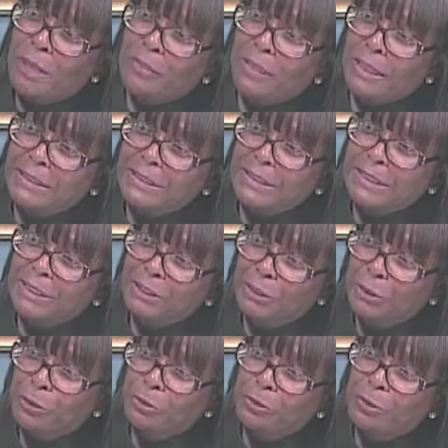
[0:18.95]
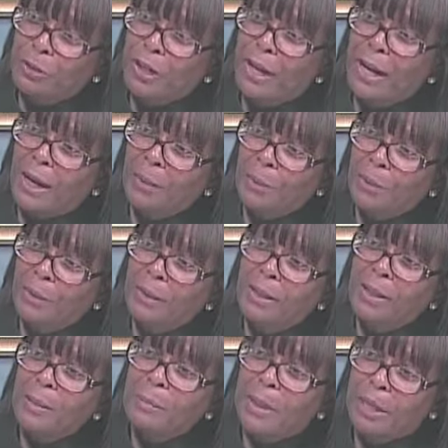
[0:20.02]
make things easier for our
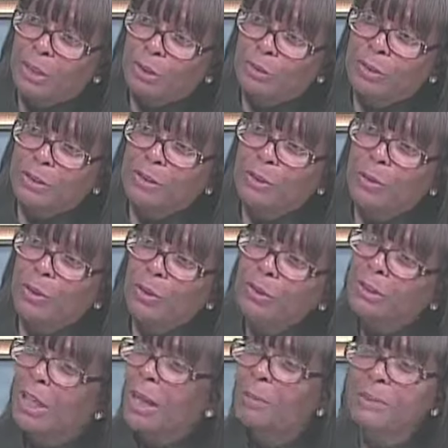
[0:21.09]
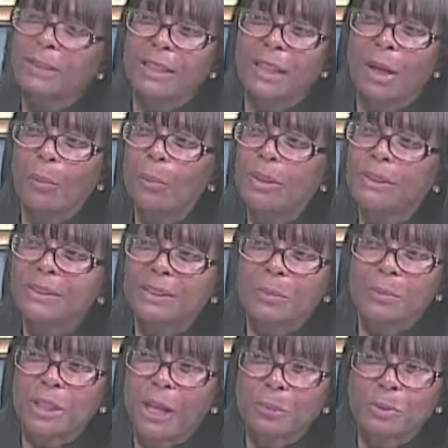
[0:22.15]
mm. patrons. Mm. So there are times that now we
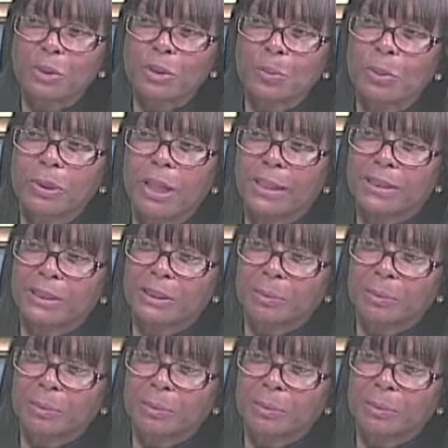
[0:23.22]
sometimes just put out